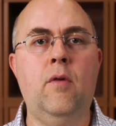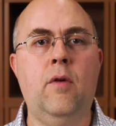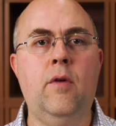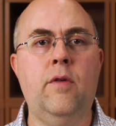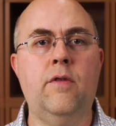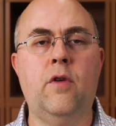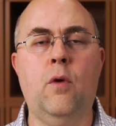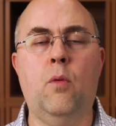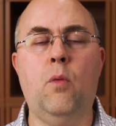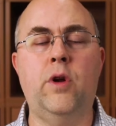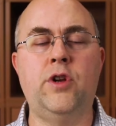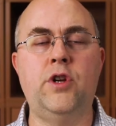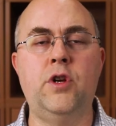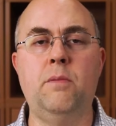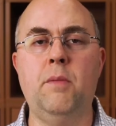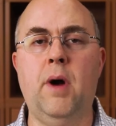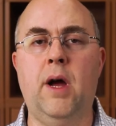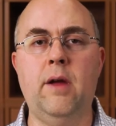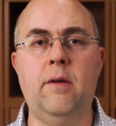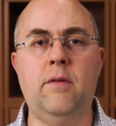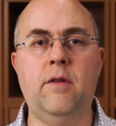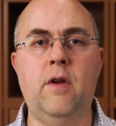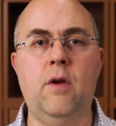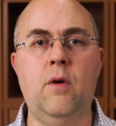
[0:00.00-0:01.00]
So what you
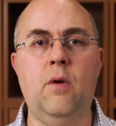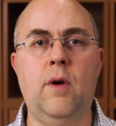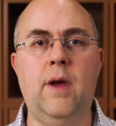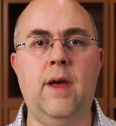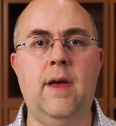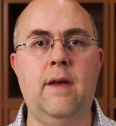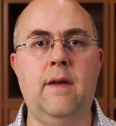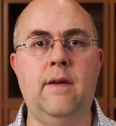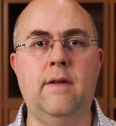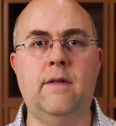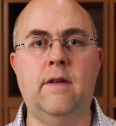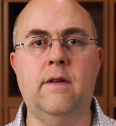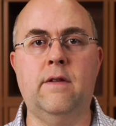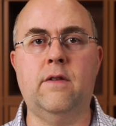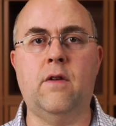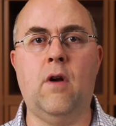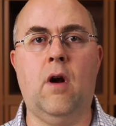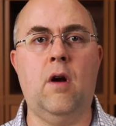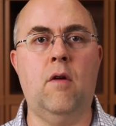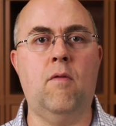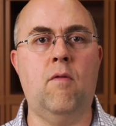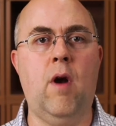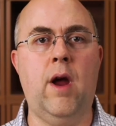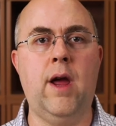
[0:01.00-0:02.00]
might do is to
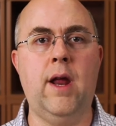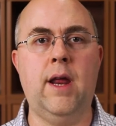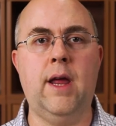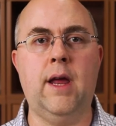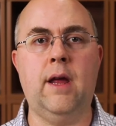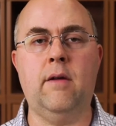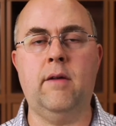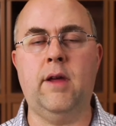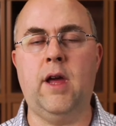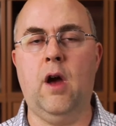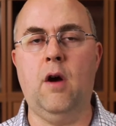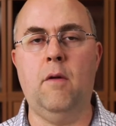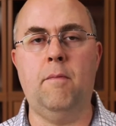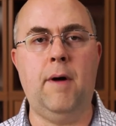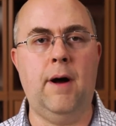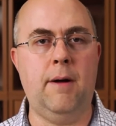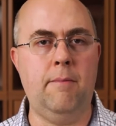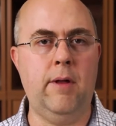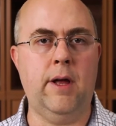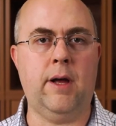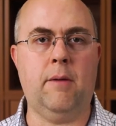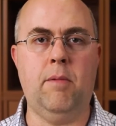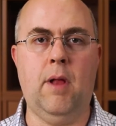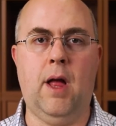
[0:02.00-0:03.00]
start writing,
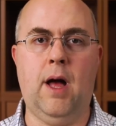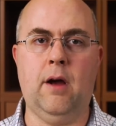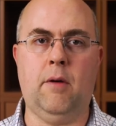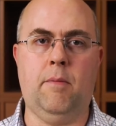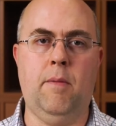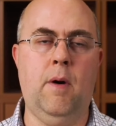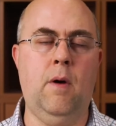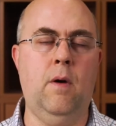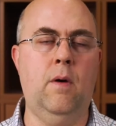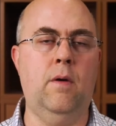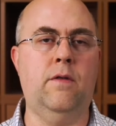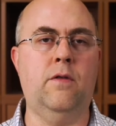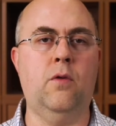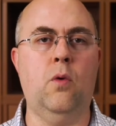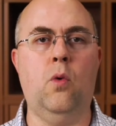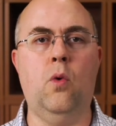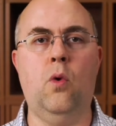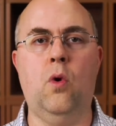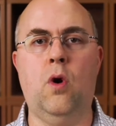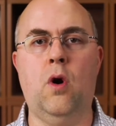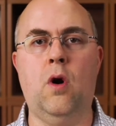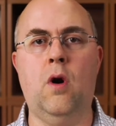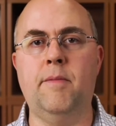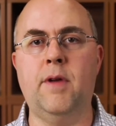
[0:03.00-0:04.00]
public blog posts,
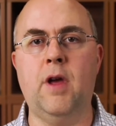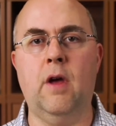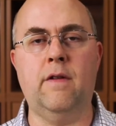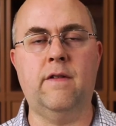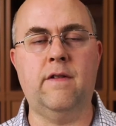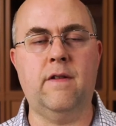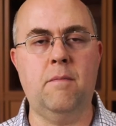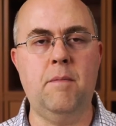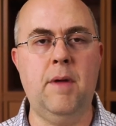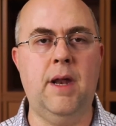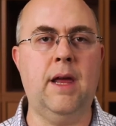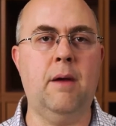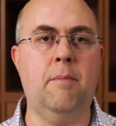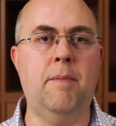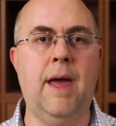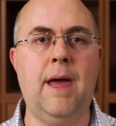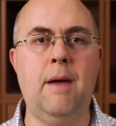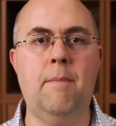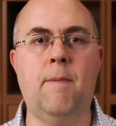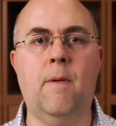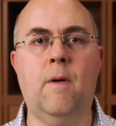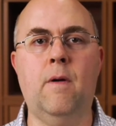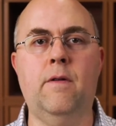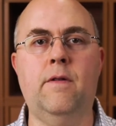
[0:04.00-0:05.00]
or submitting
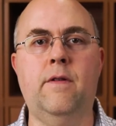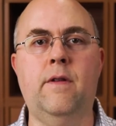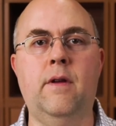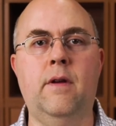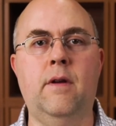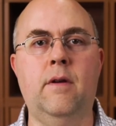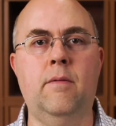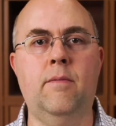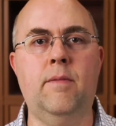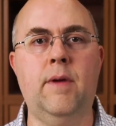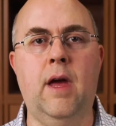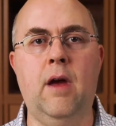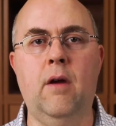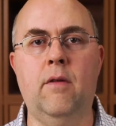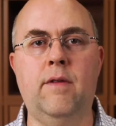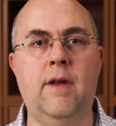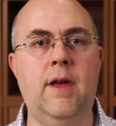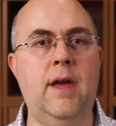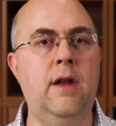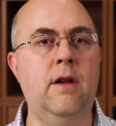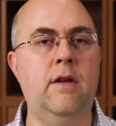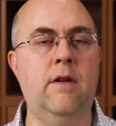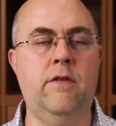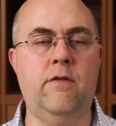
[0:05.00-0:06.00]
papers to to
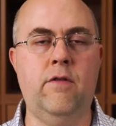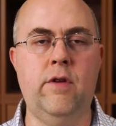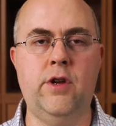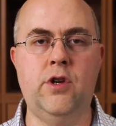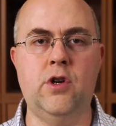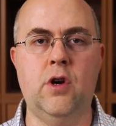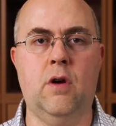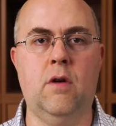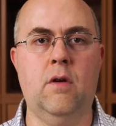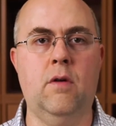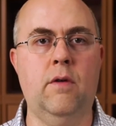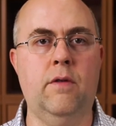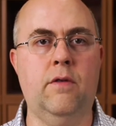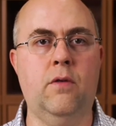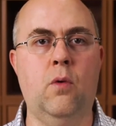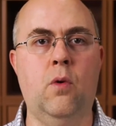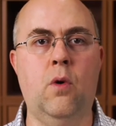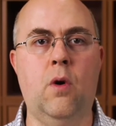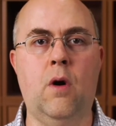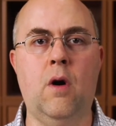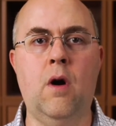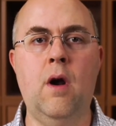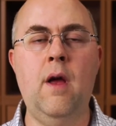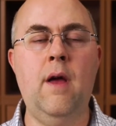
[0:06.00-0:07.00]
industry journals,
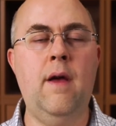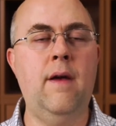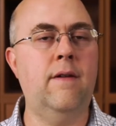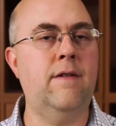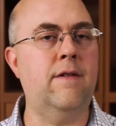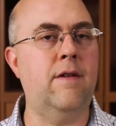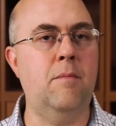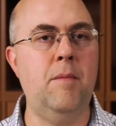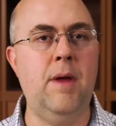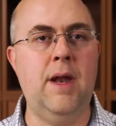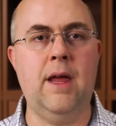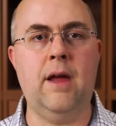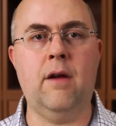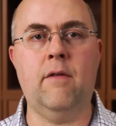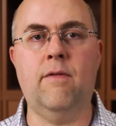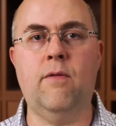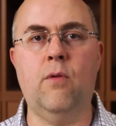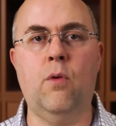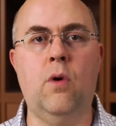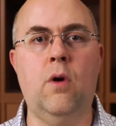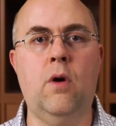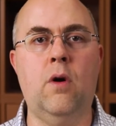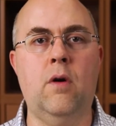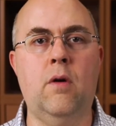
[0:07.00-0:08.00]
or submitting
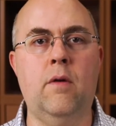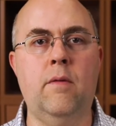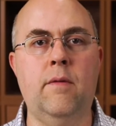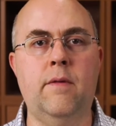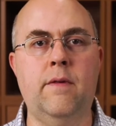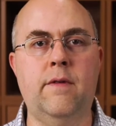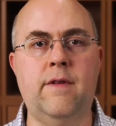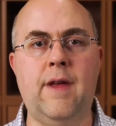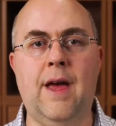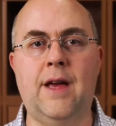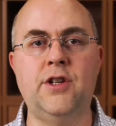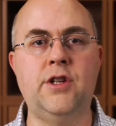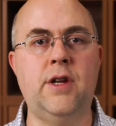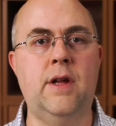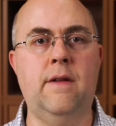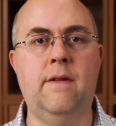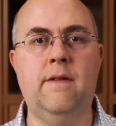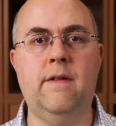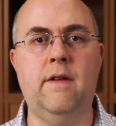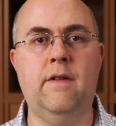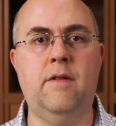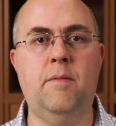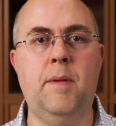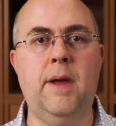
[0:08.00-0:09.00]
for sessions
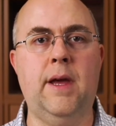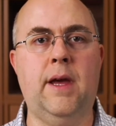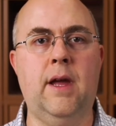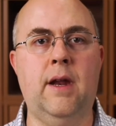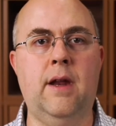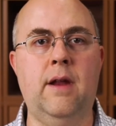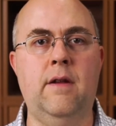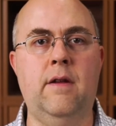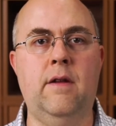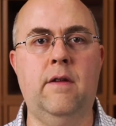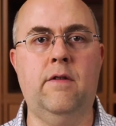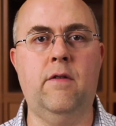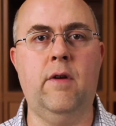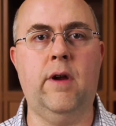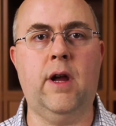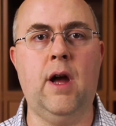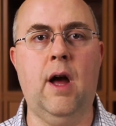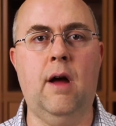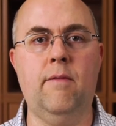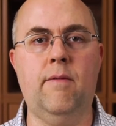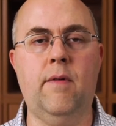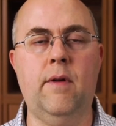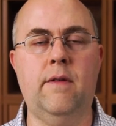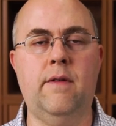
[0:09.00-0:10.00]
to speak at industry
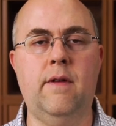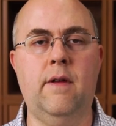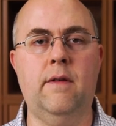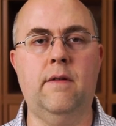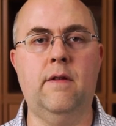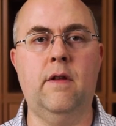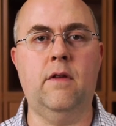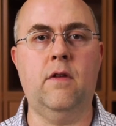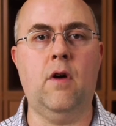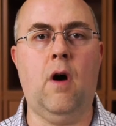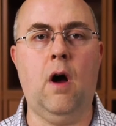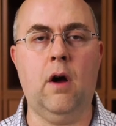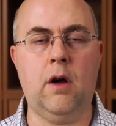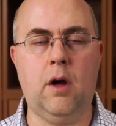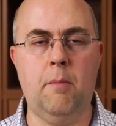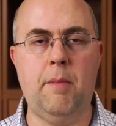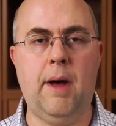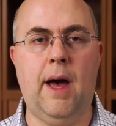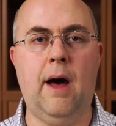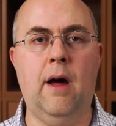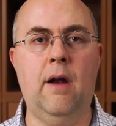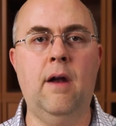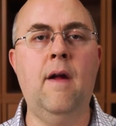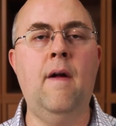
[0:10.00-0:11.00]
conferences to talk
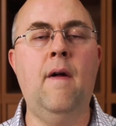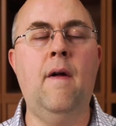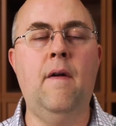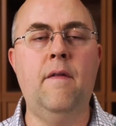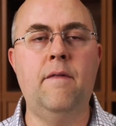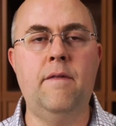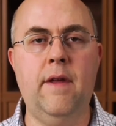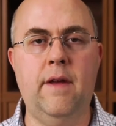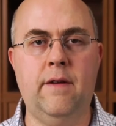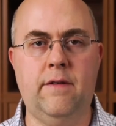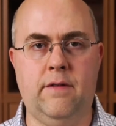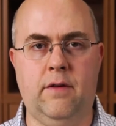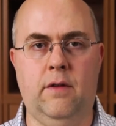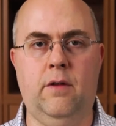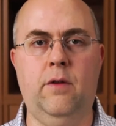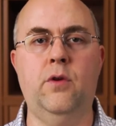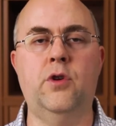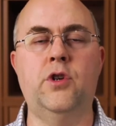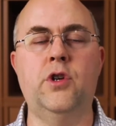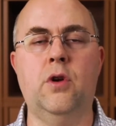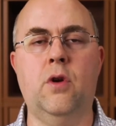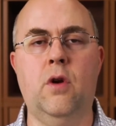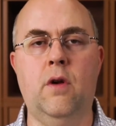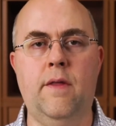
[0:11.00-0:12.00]
about this
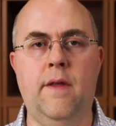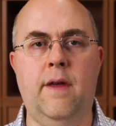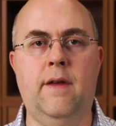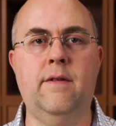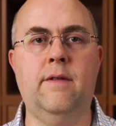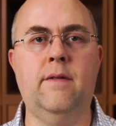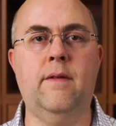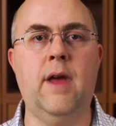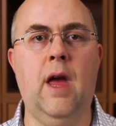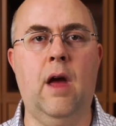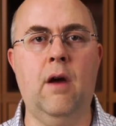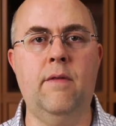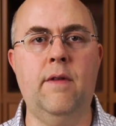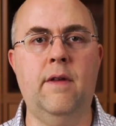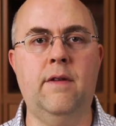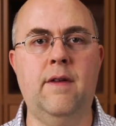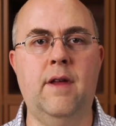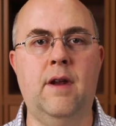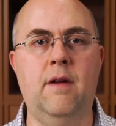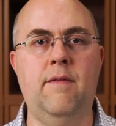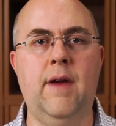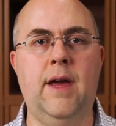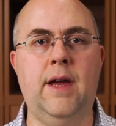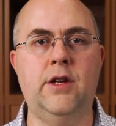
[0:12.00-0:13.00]
solution or this this
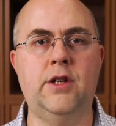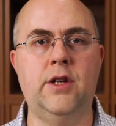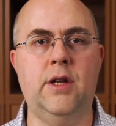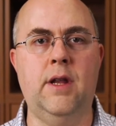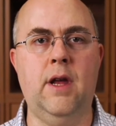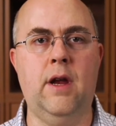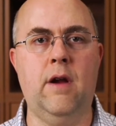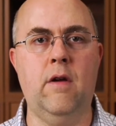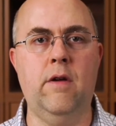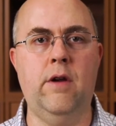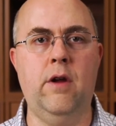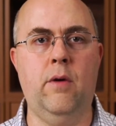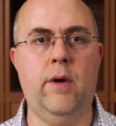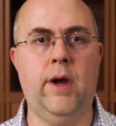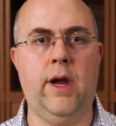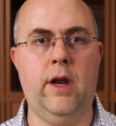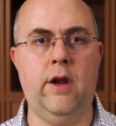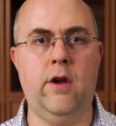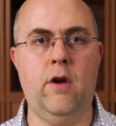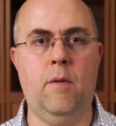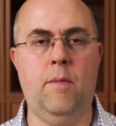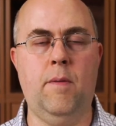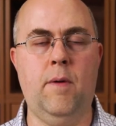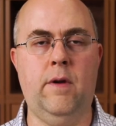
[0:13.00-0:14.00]
innovation that you're doing in
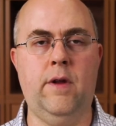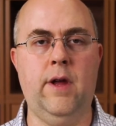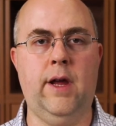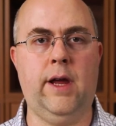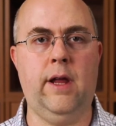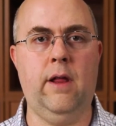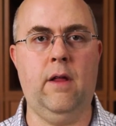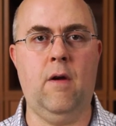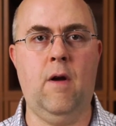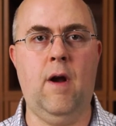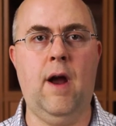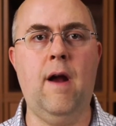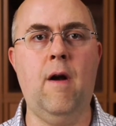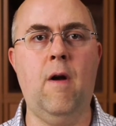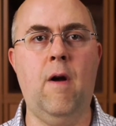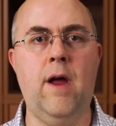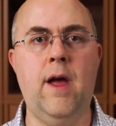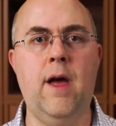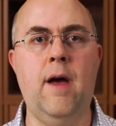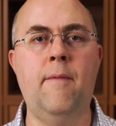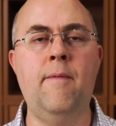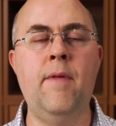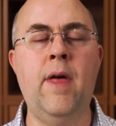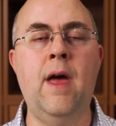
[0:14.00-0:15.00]
your particular
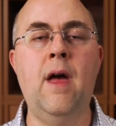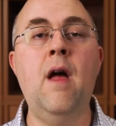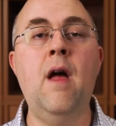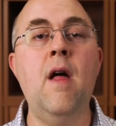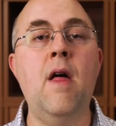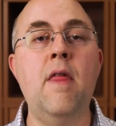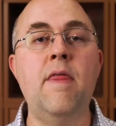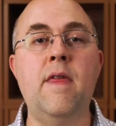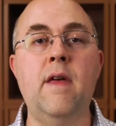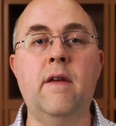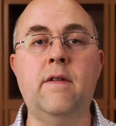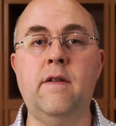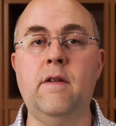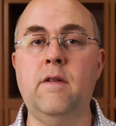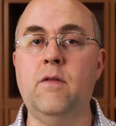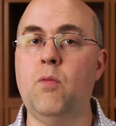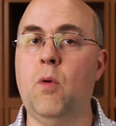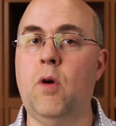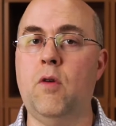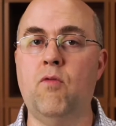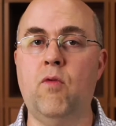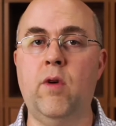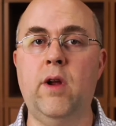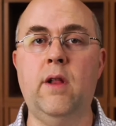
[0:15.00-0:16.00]
area. This is
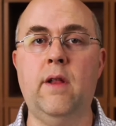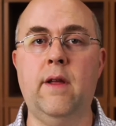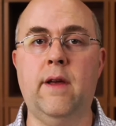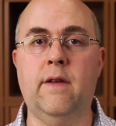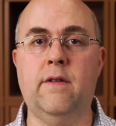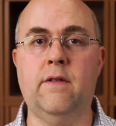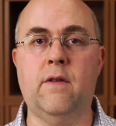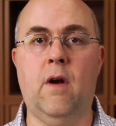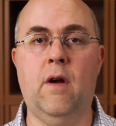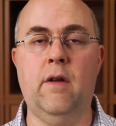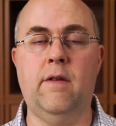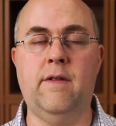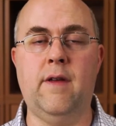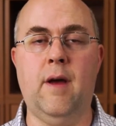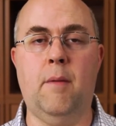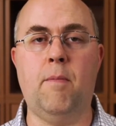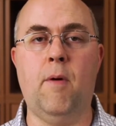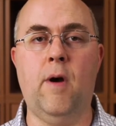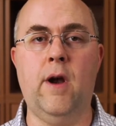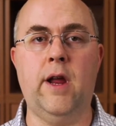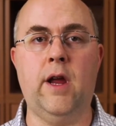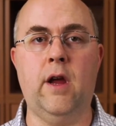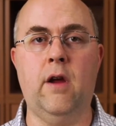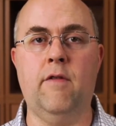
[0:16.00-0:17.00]
what really starts
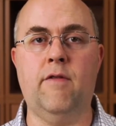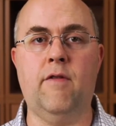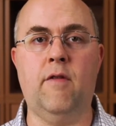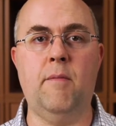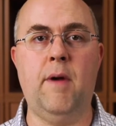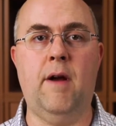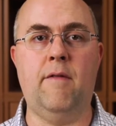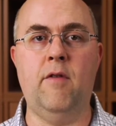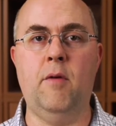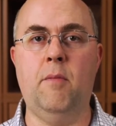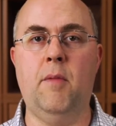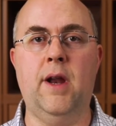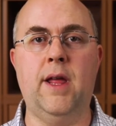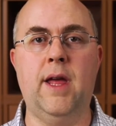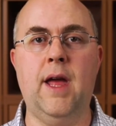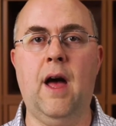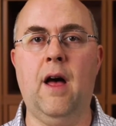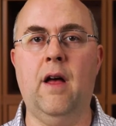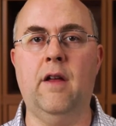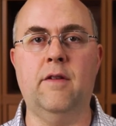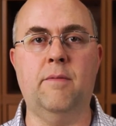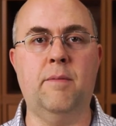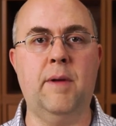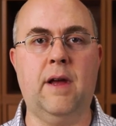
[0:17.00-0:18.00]
separating you from everybody
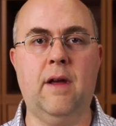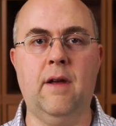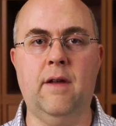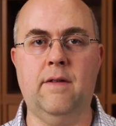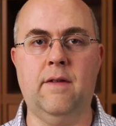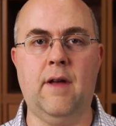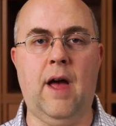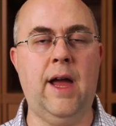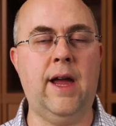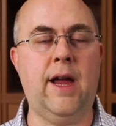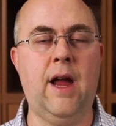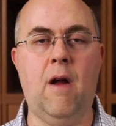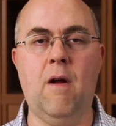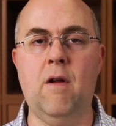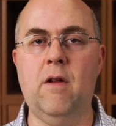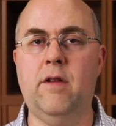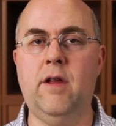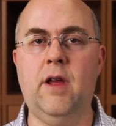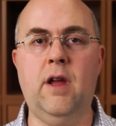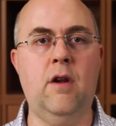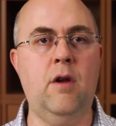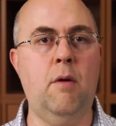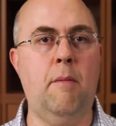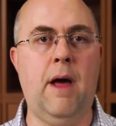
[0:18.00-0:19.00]
else, because I
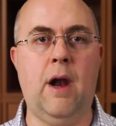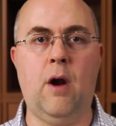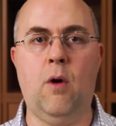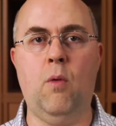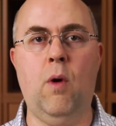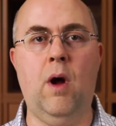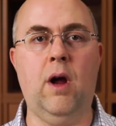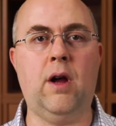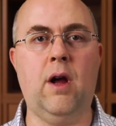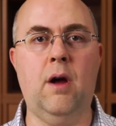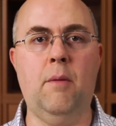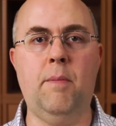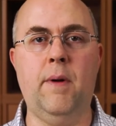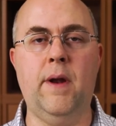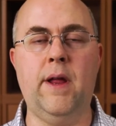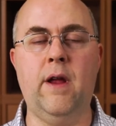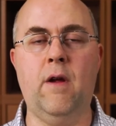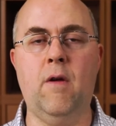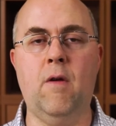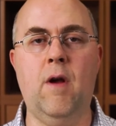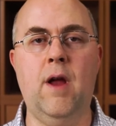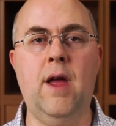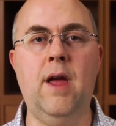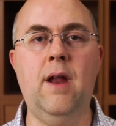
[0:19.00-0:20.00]
guarantee no matter what company
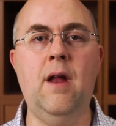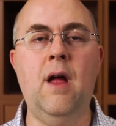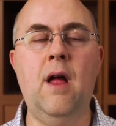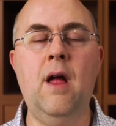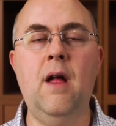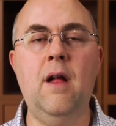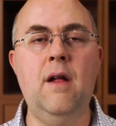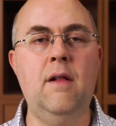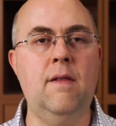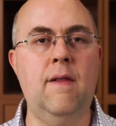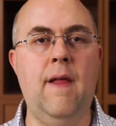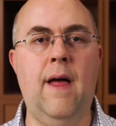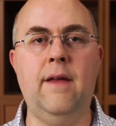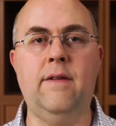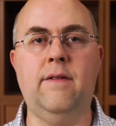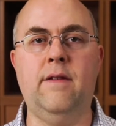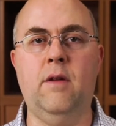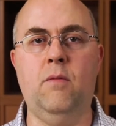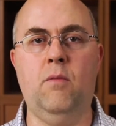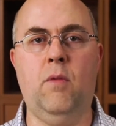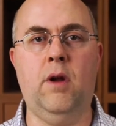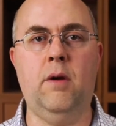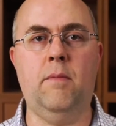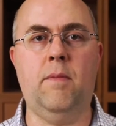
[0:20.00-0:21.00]
you're in, less
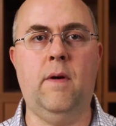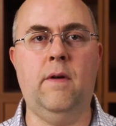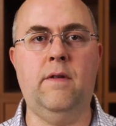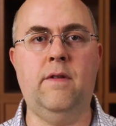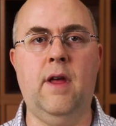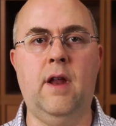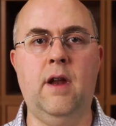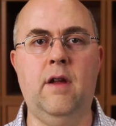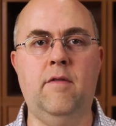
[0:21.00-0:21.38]
than 1%